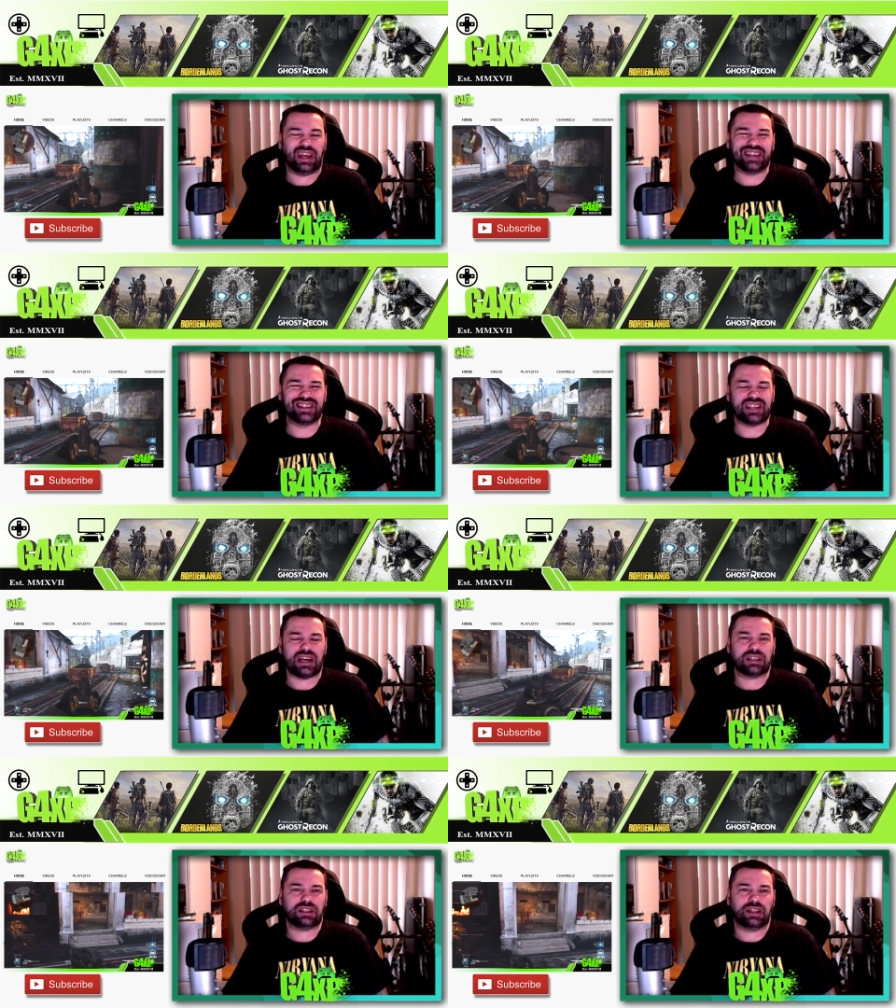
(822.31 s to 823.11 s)

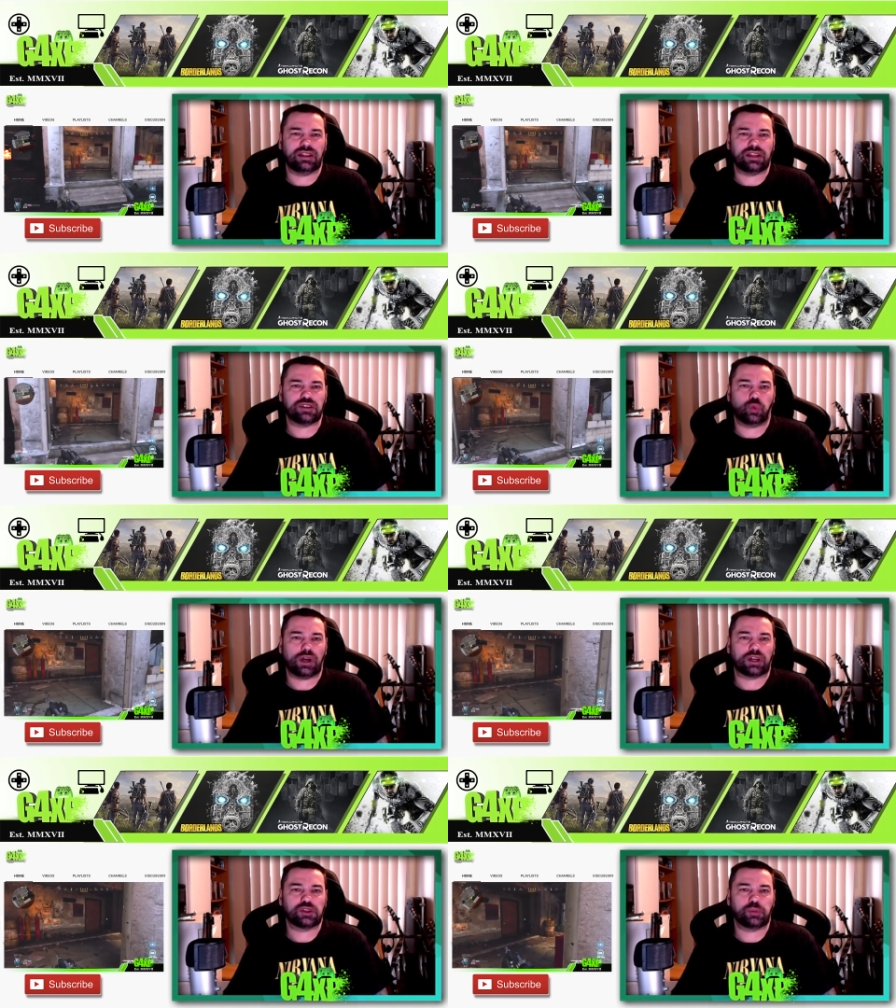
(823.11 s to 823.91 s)
exactly this
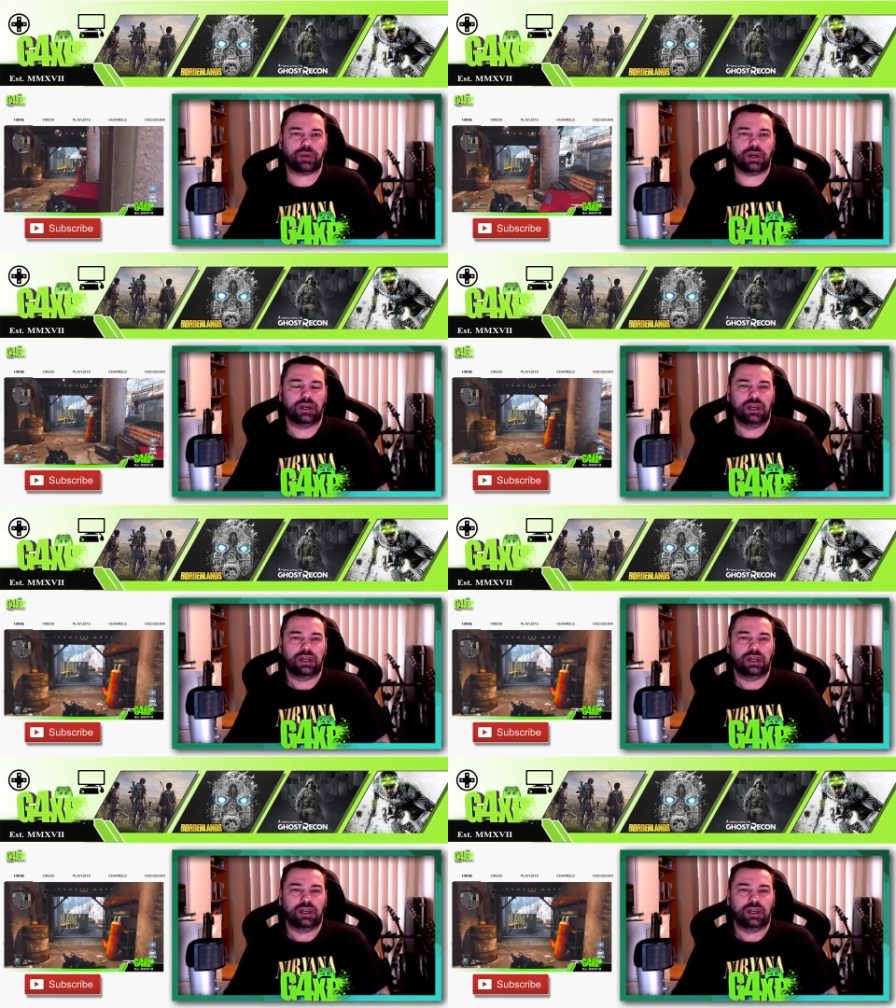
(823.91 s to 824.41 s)
works, but